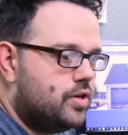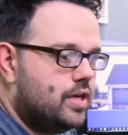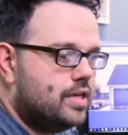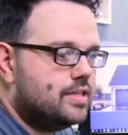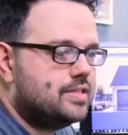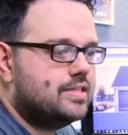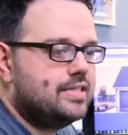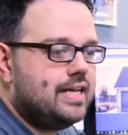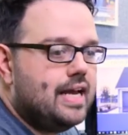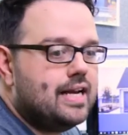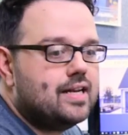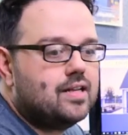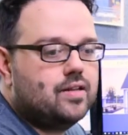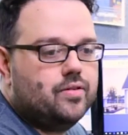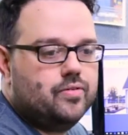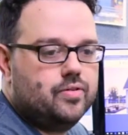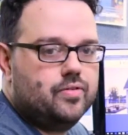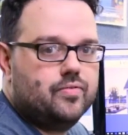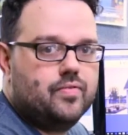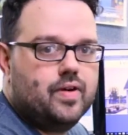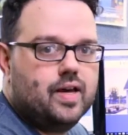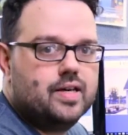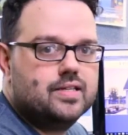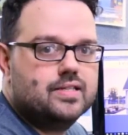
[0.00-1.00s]
get a standalone
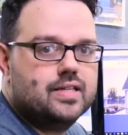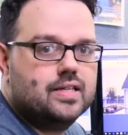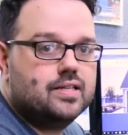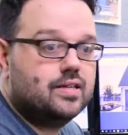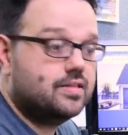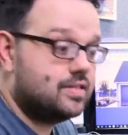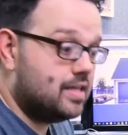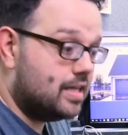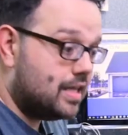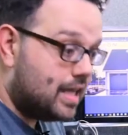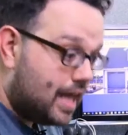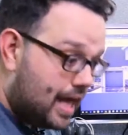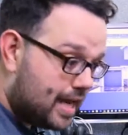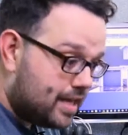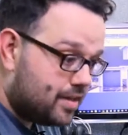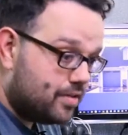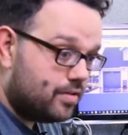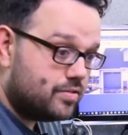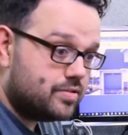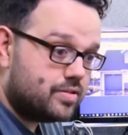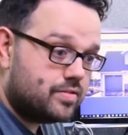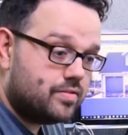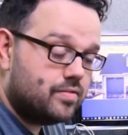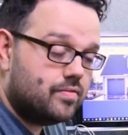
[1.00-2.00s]
device that does a lot of
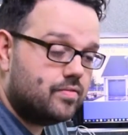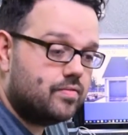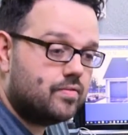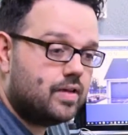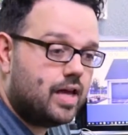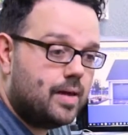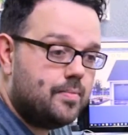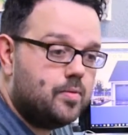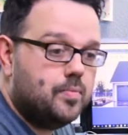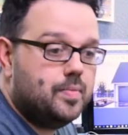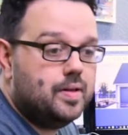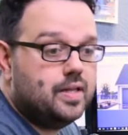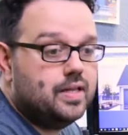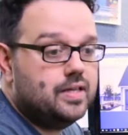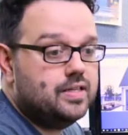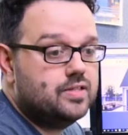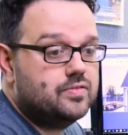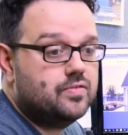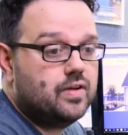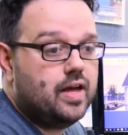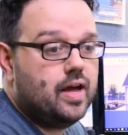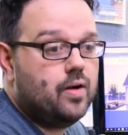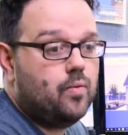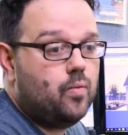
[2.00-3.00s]
those
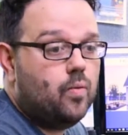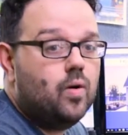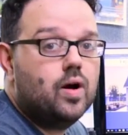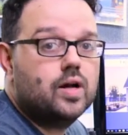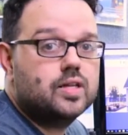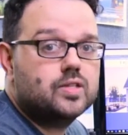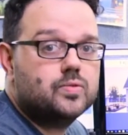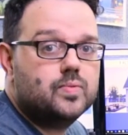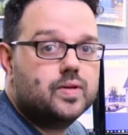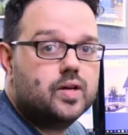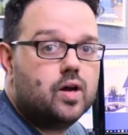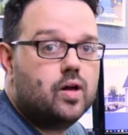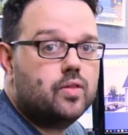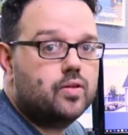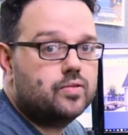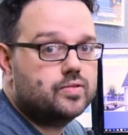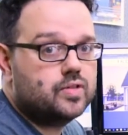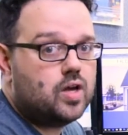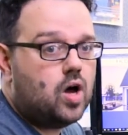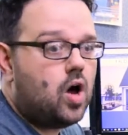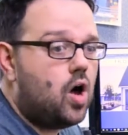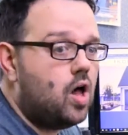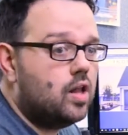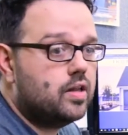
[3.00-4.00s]
capabilities at once. We call
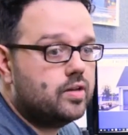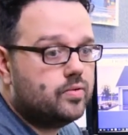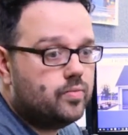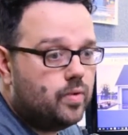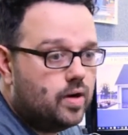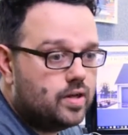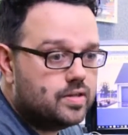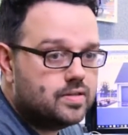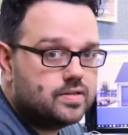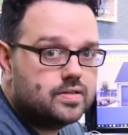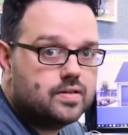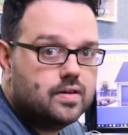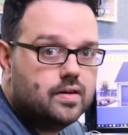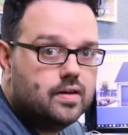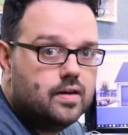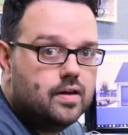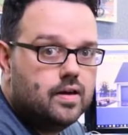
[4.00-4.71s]
those all-in-ones.